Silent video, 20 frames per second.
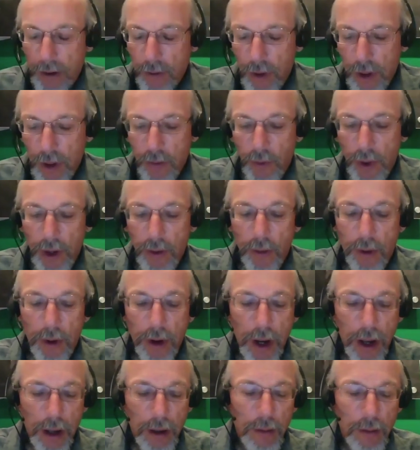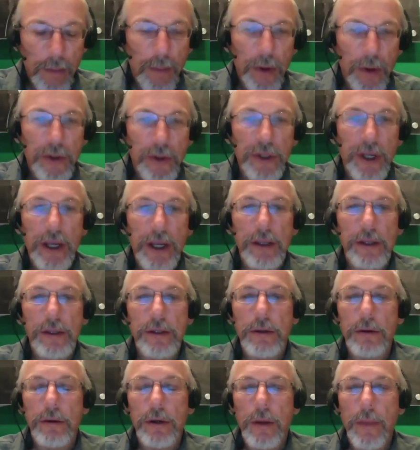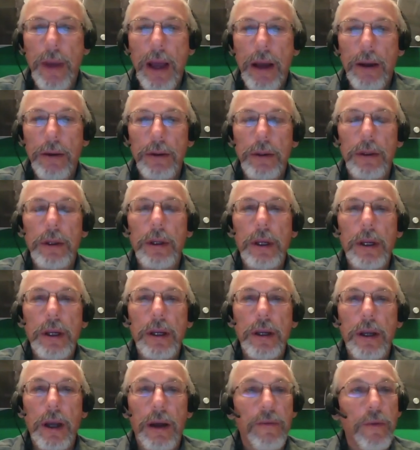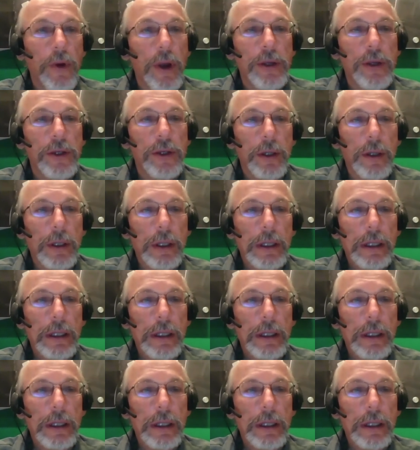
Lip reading: when we were mostly concerned about coverage,